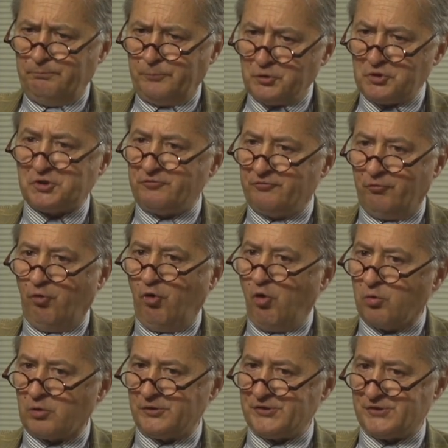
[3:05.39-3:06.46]
pushed
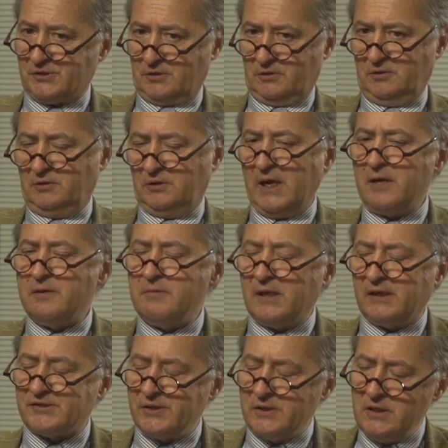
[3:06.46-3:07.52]
forwards, and there's a